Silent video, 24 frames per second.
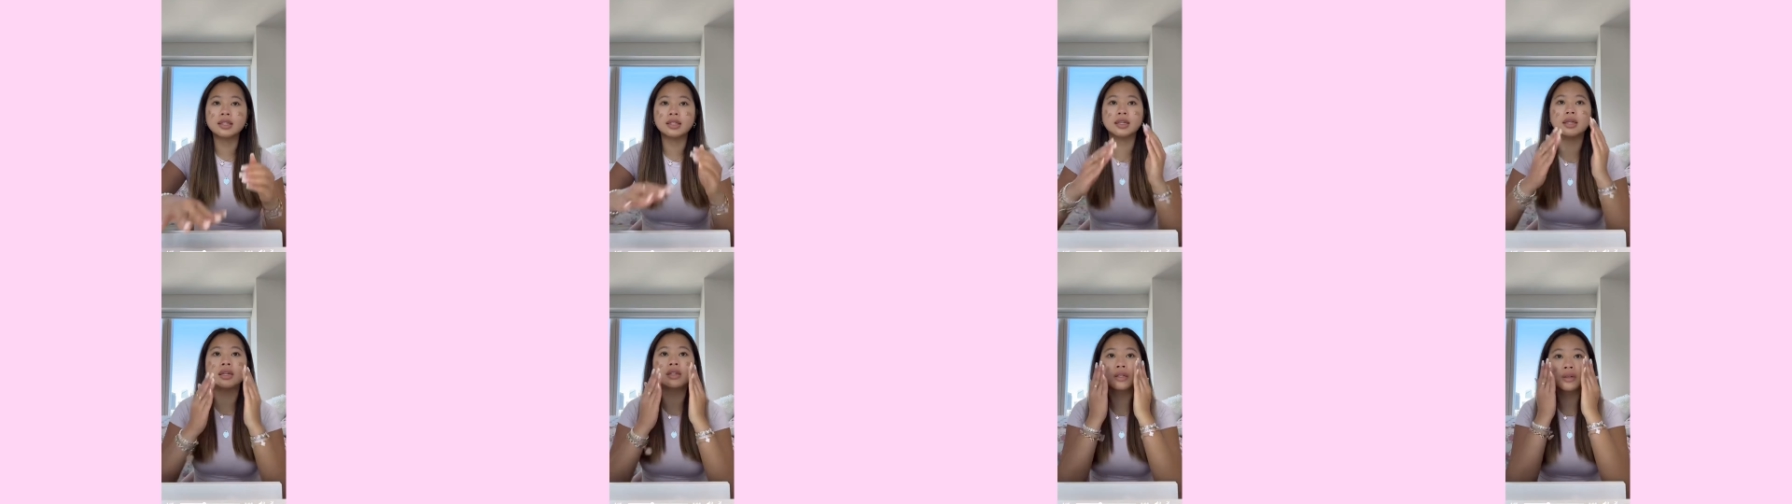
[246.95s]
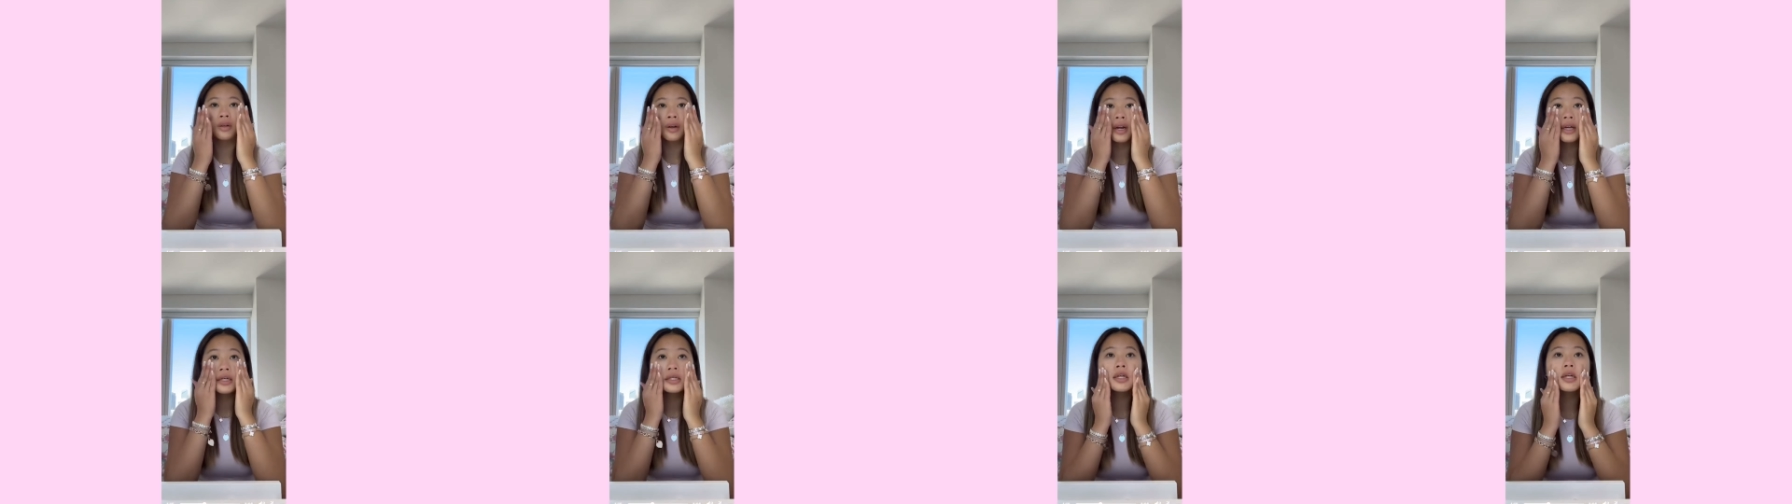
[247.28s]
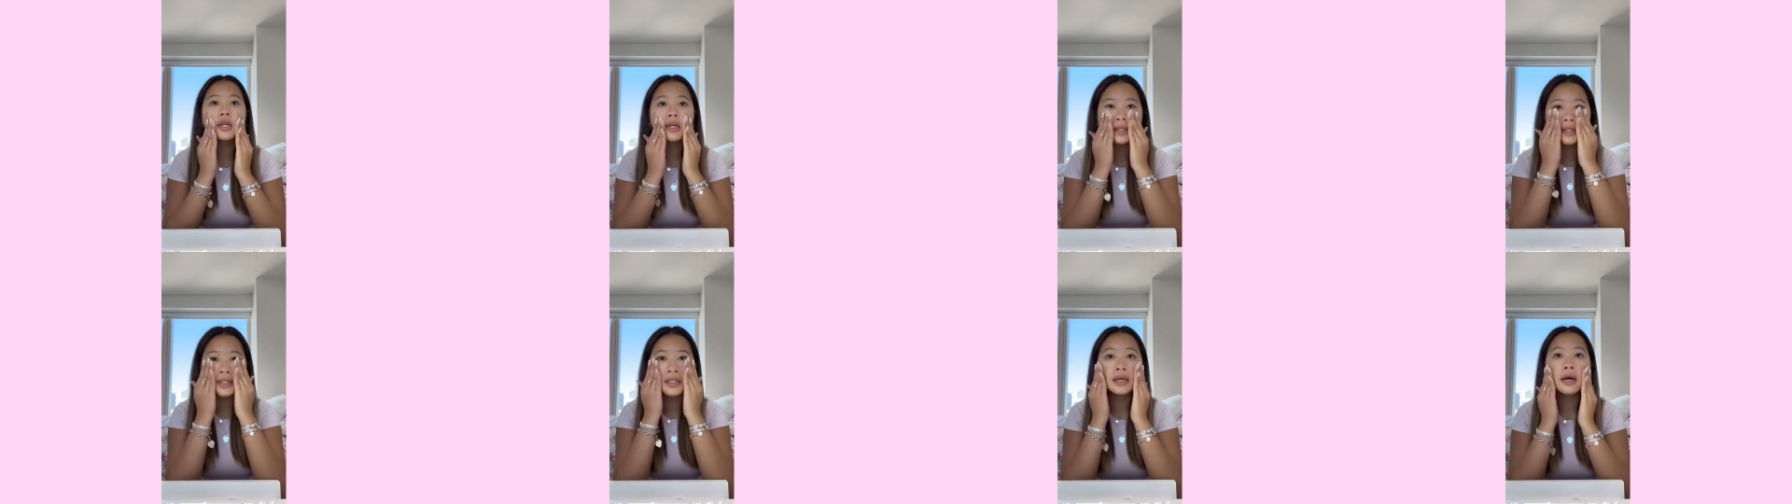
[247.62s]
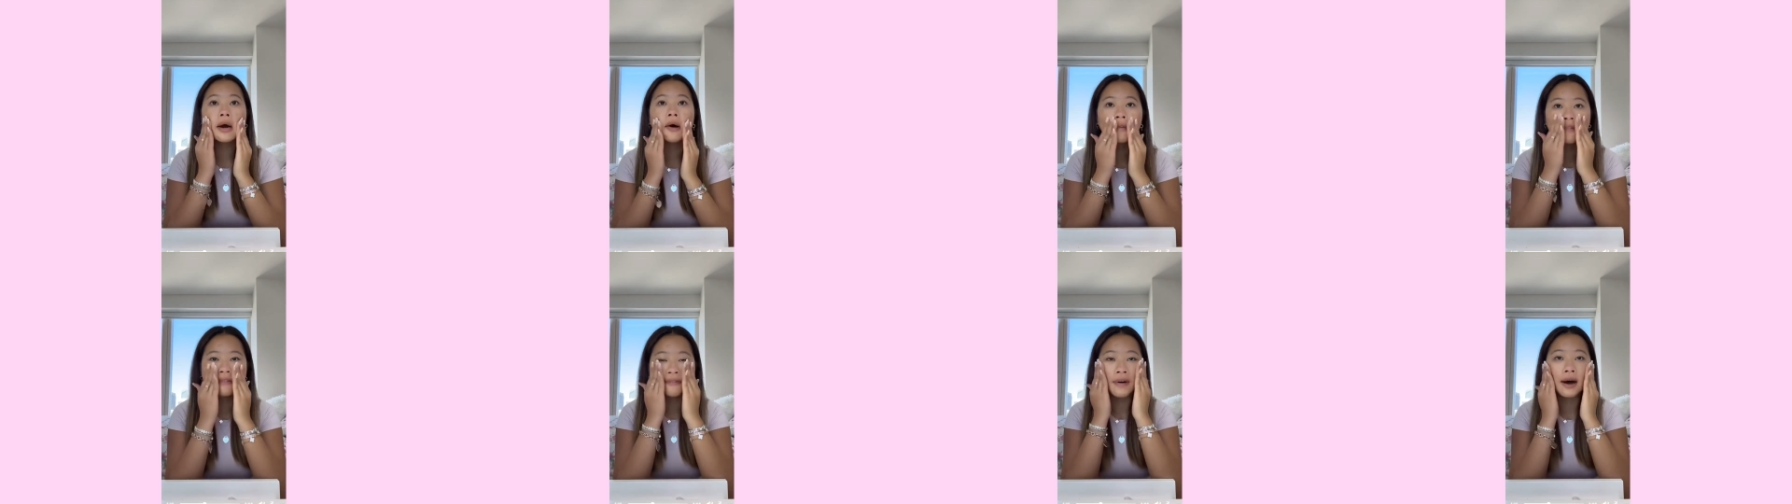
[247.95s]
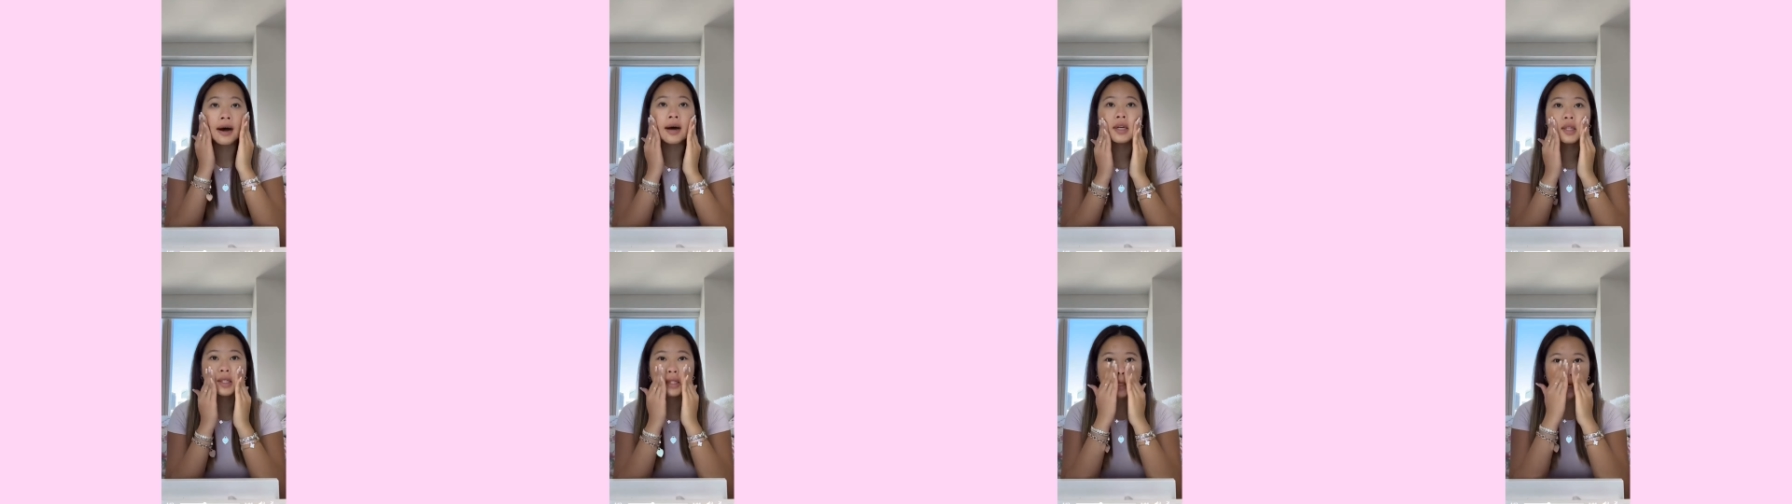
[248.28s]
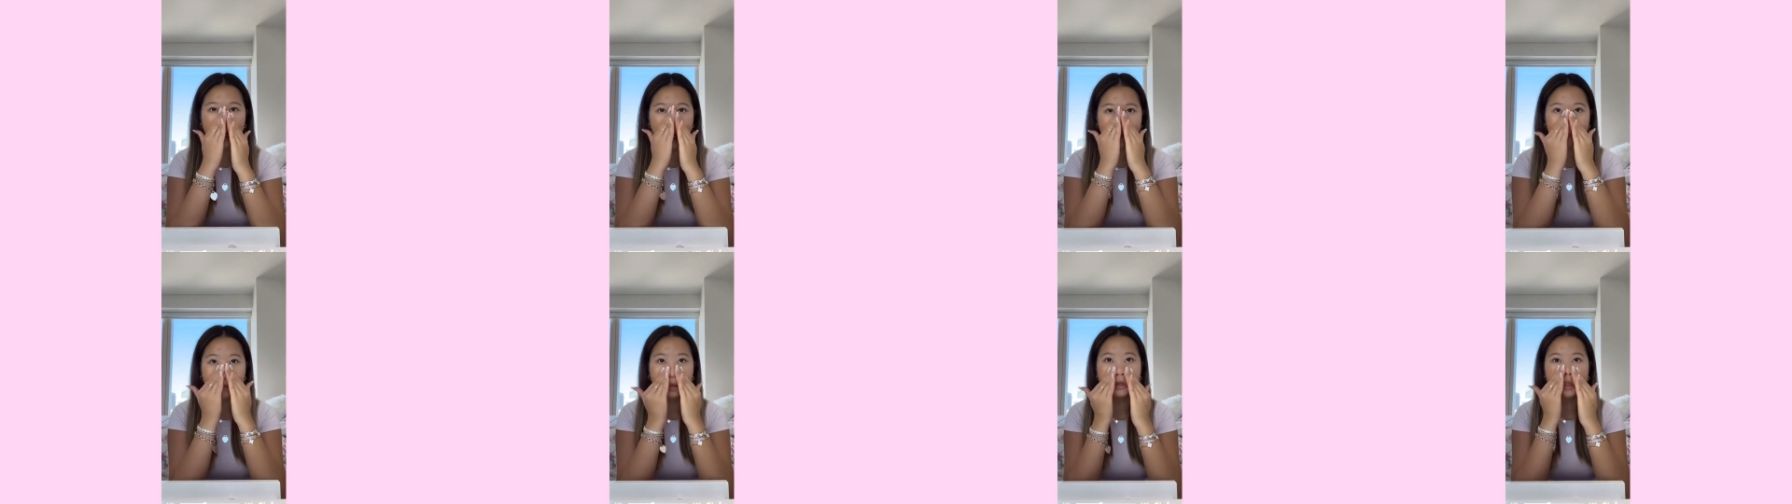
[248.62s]
It's crazy to see how fast
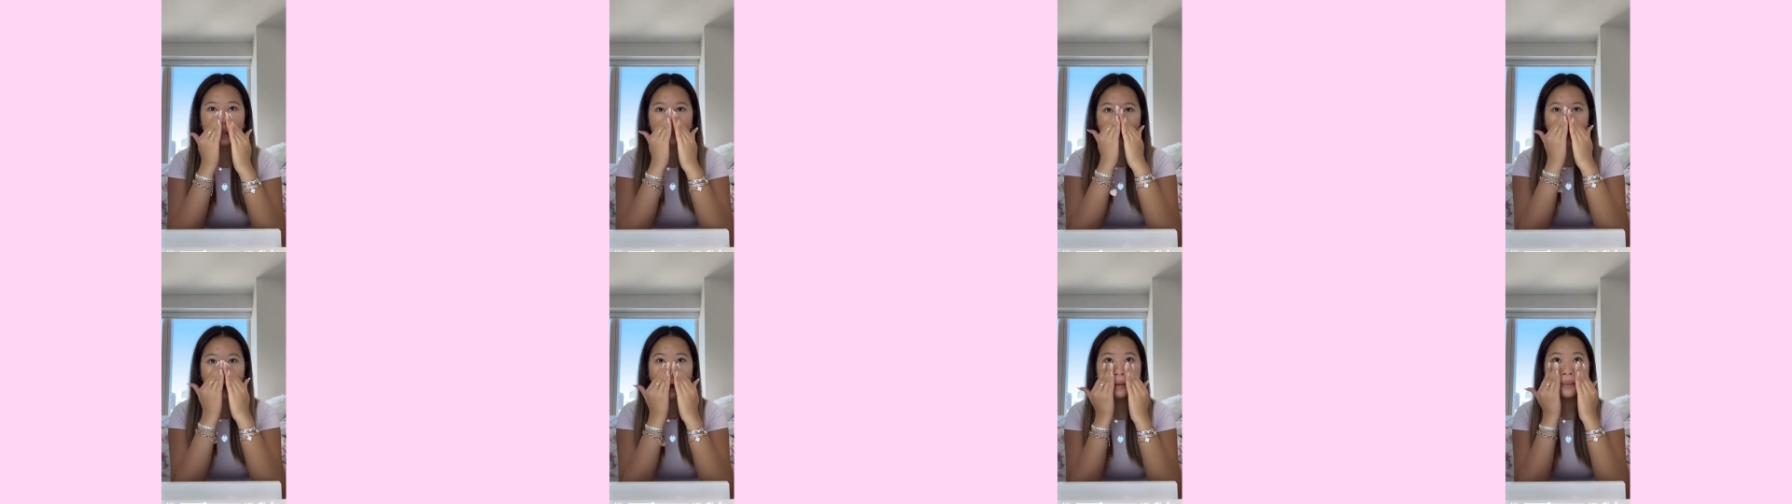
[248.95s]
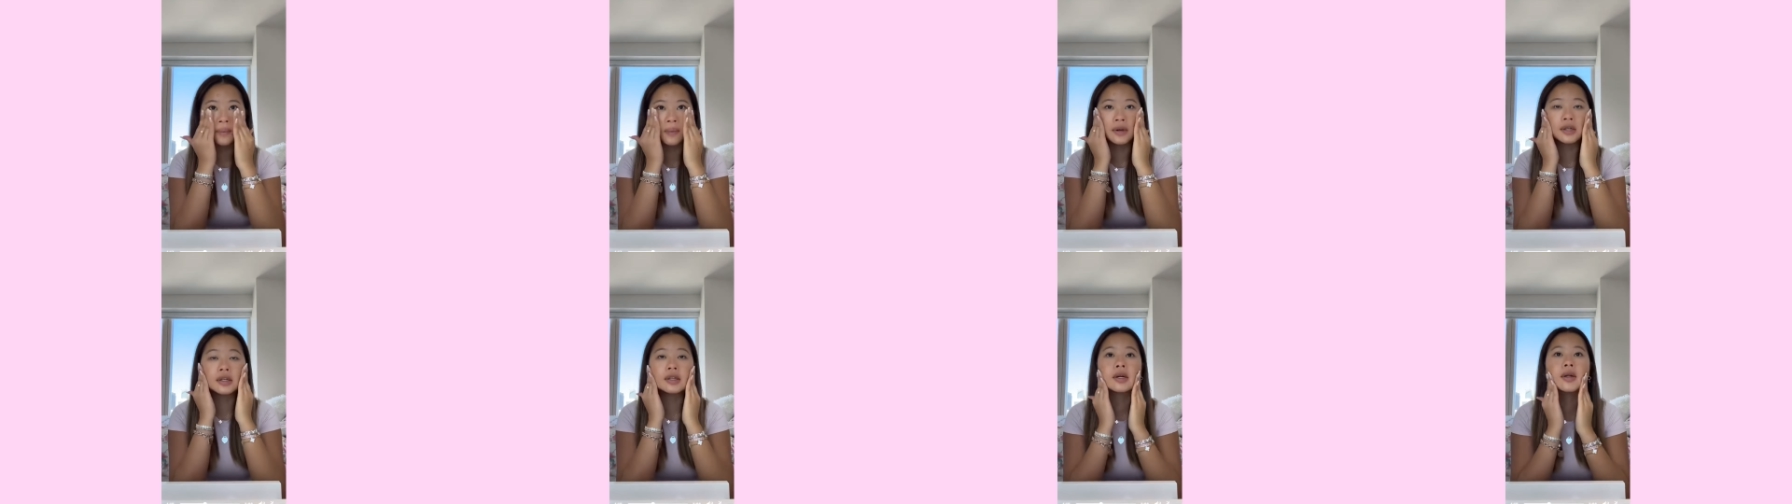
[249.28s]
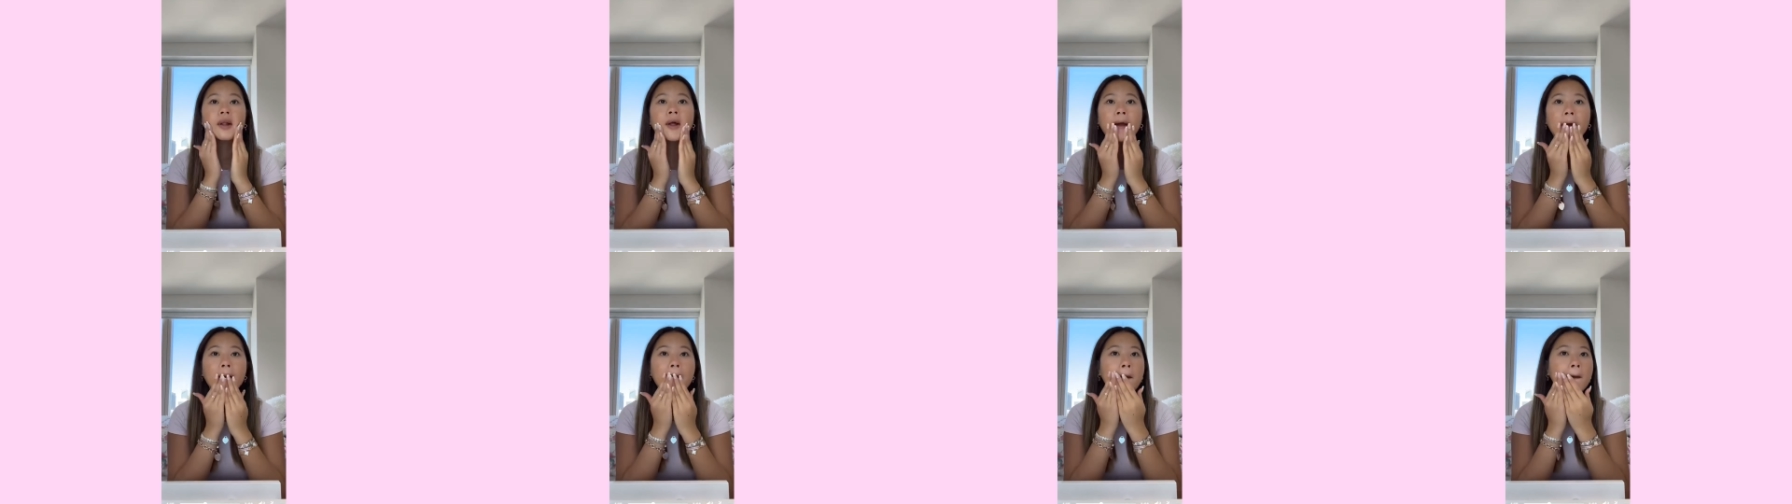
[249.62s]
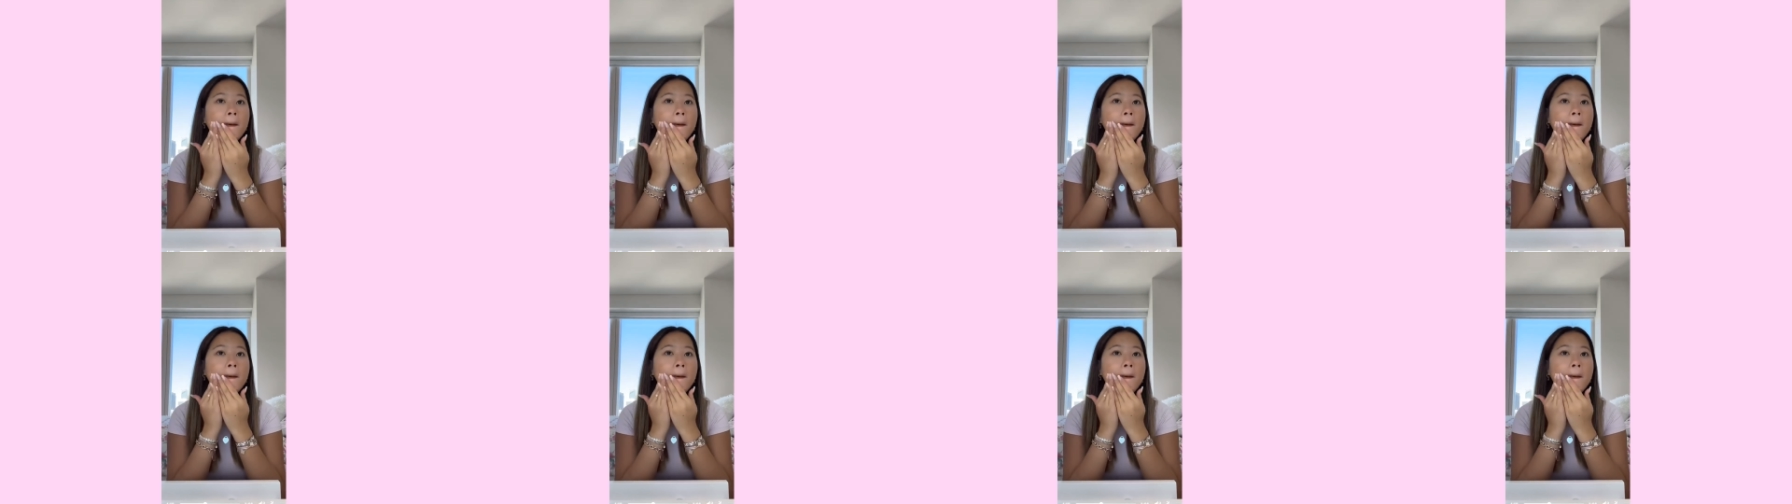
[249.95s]
time goes by when you're like